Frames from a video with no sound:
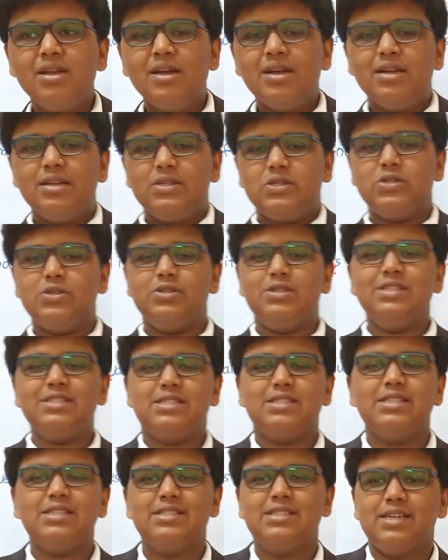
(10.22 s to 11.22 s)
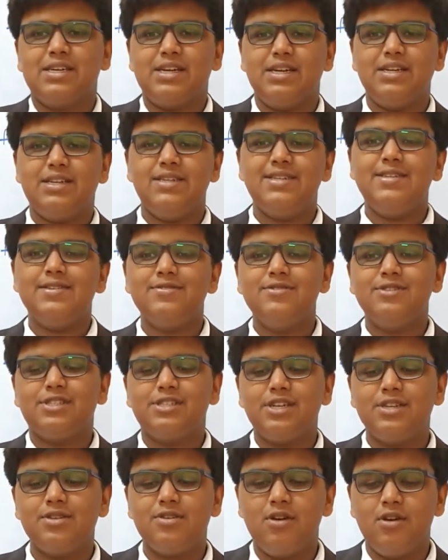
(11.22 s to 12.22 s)
So this is the
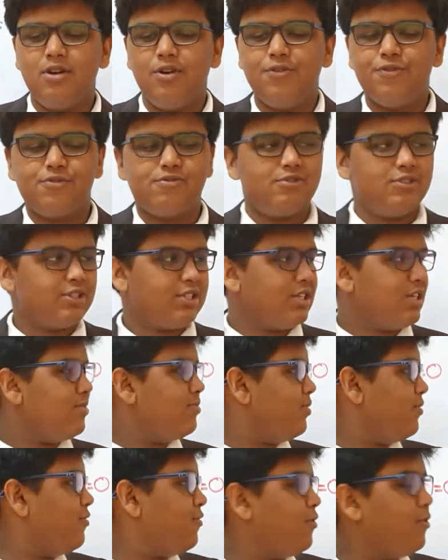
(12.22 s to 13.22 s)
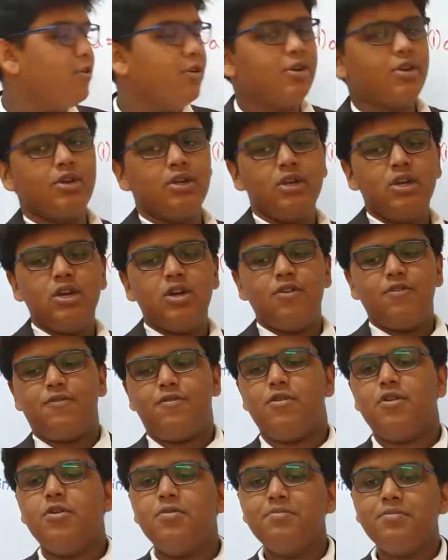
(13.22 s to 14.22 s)
continuation of question number 4
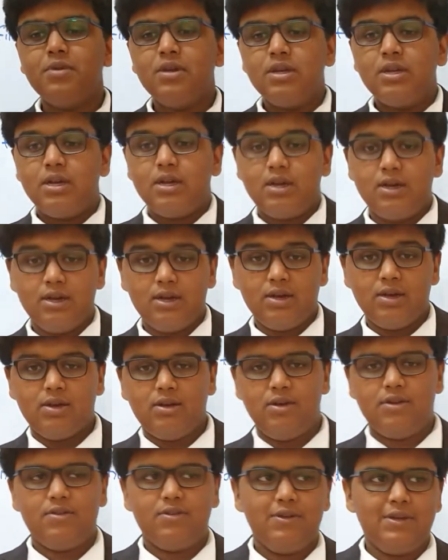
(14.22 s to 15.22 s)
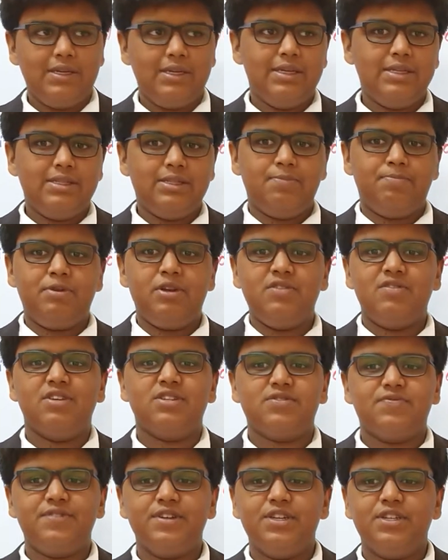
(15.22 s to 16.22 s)
from in the previous
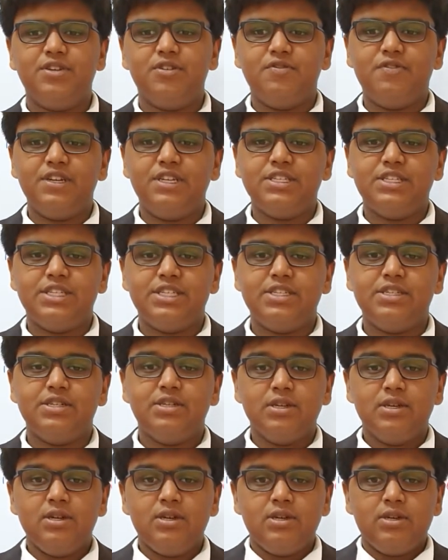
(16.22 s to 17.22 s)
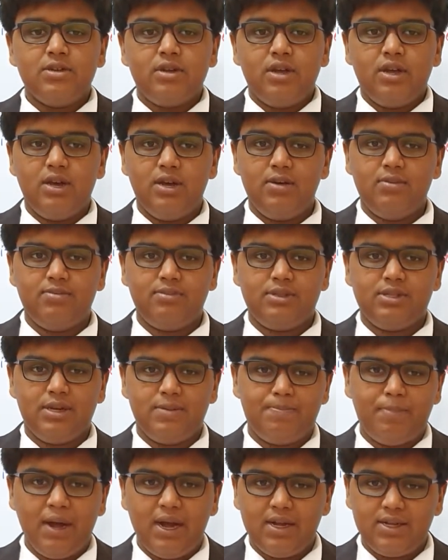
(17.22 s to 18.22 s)
video we did
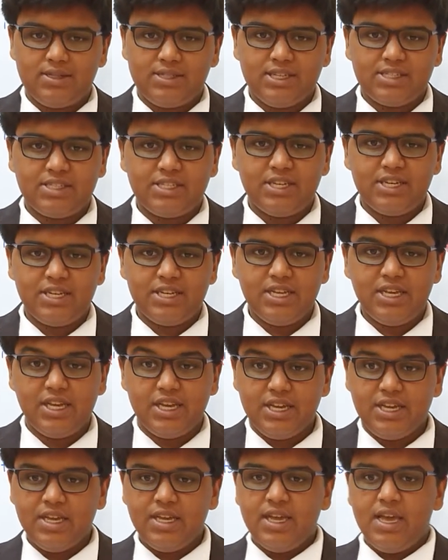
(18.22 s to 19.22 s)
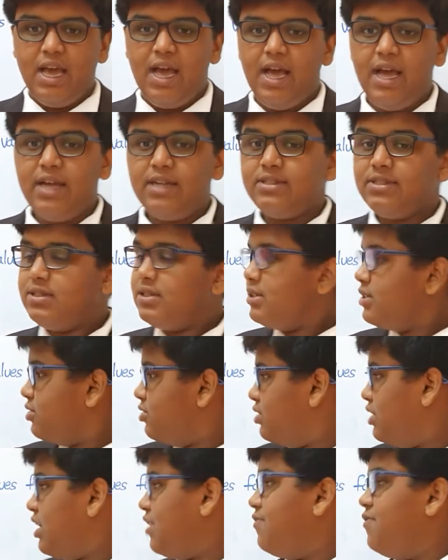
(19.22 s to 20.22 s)
section A, and
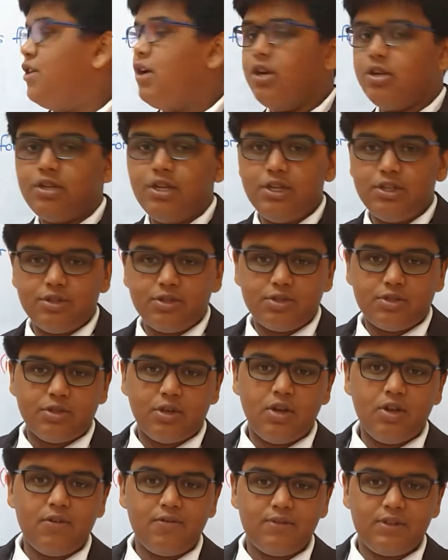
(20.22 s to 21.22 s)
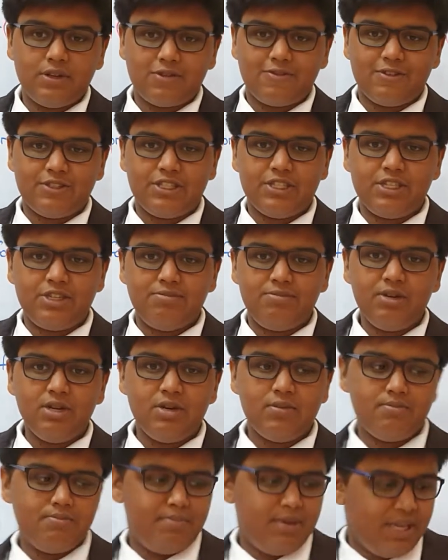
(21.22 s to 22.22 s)
today we are going to solve the question number
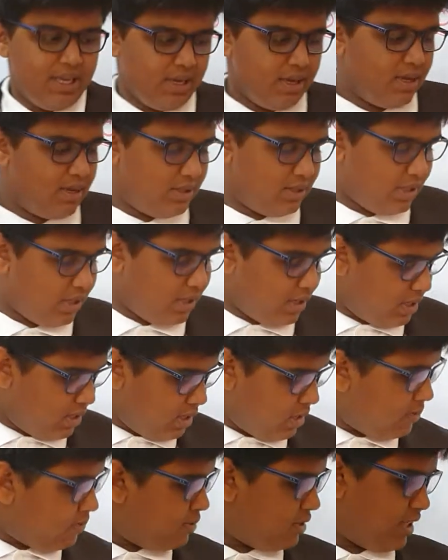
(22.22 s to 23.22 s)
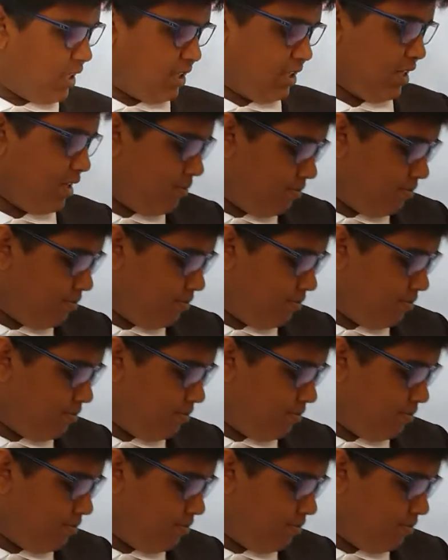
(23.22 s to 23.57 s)
B, the section